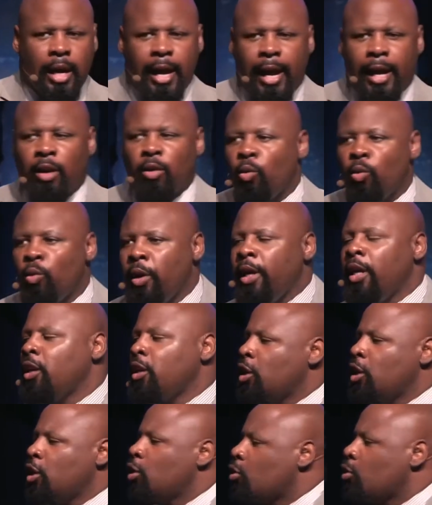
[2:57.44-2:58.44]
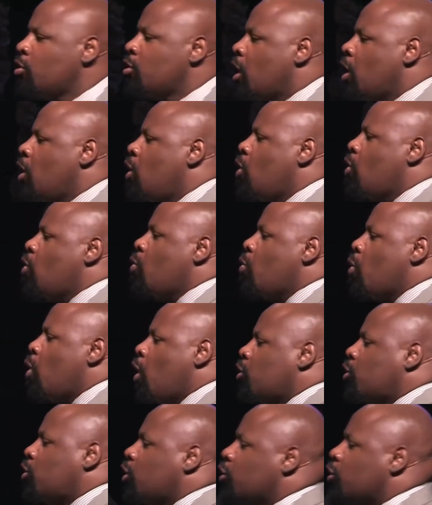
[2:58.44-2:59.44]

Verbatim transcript: And when you don't want